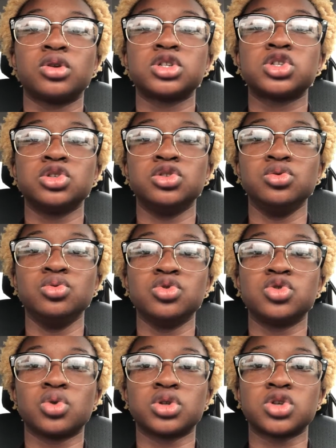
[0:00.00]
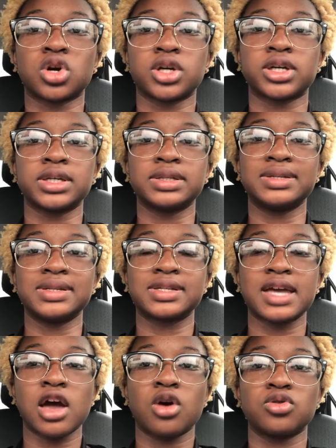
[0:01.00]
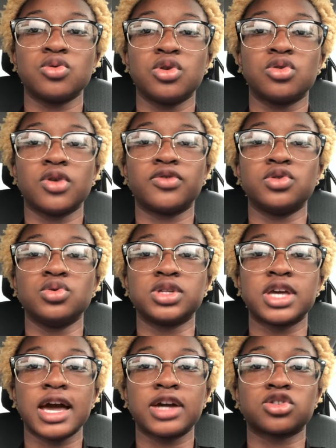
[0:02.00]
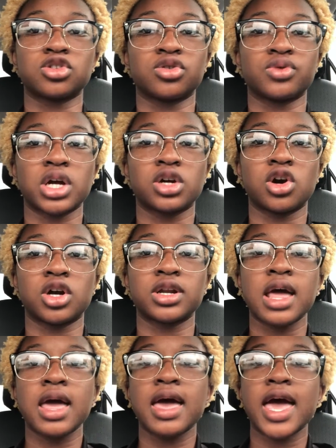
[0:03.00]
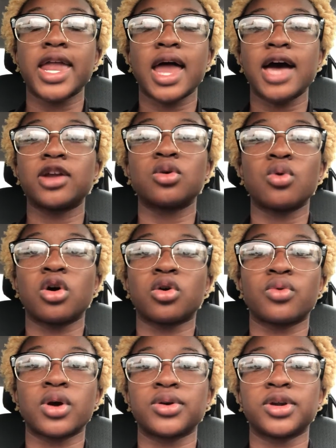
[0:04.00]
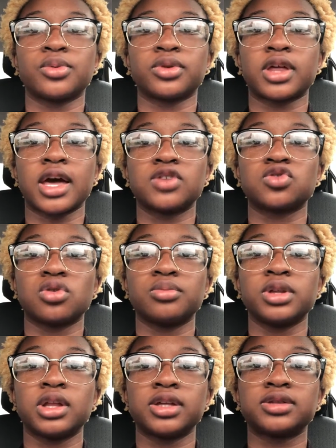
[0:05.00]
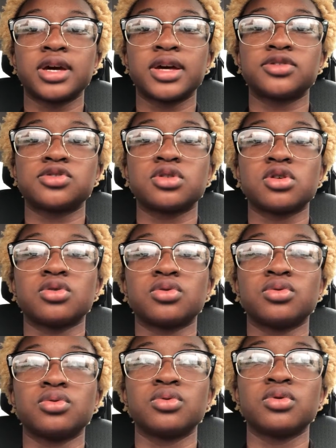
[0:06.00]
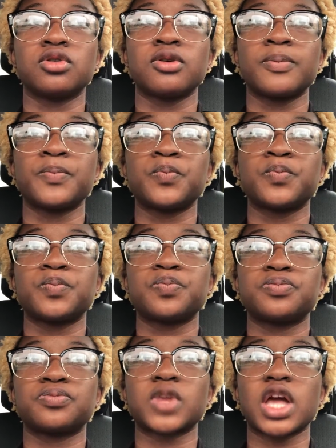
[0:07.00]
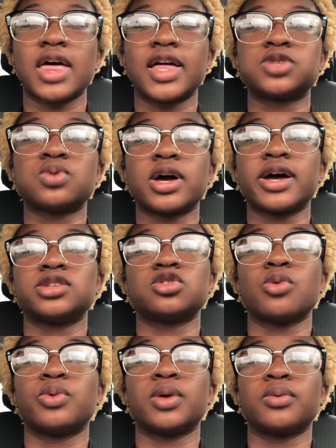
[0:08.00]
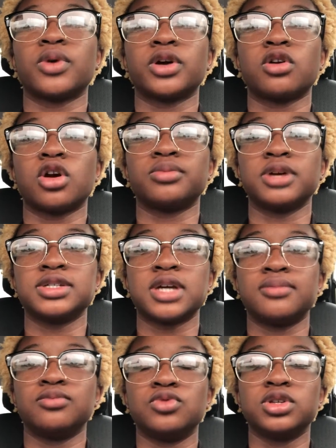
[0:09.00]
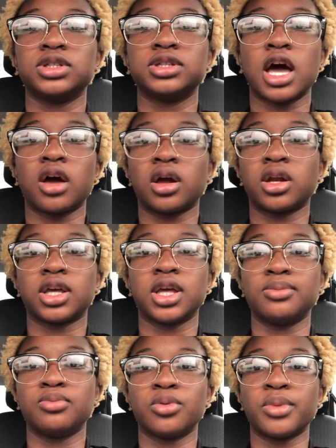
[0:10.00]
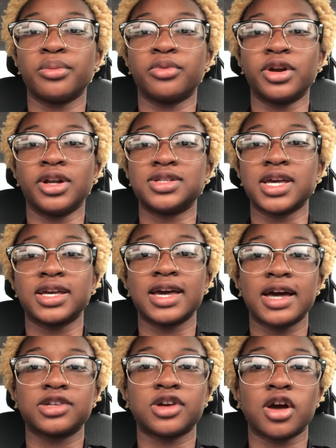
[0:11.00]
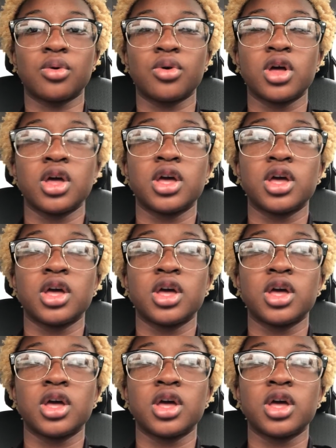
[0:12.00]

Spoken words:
order to use your Target discount, you either have to use cash or your Red card, and I don't walk around here with cash on me like that, so that's why I had to open up a Red card, because I'm really not going to keep remembering to take cash out